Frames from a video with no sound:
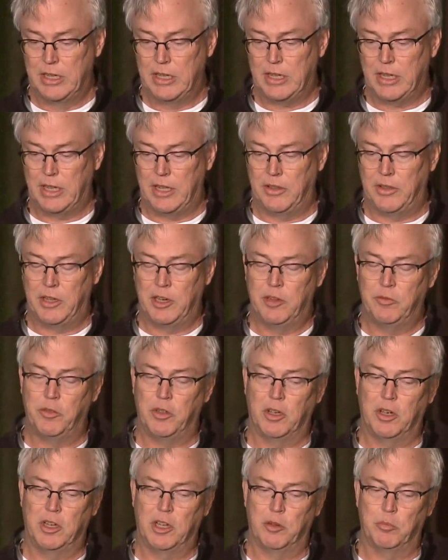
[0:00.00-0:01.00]
And then if
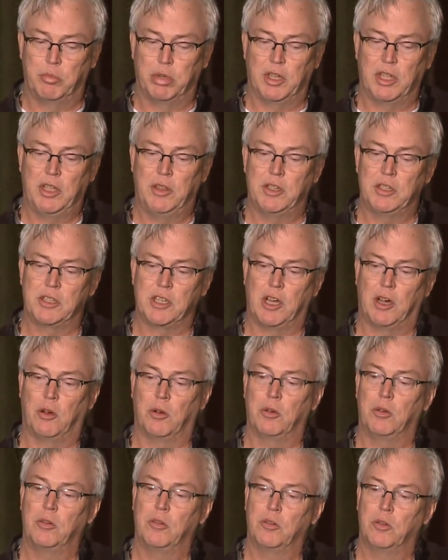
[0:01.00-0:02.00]
you, again, play this out,
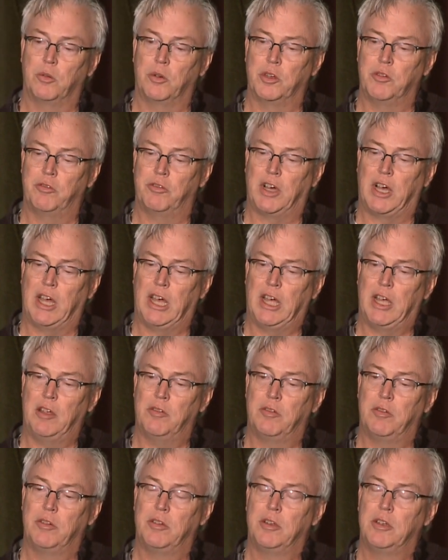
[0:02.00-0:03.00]
25,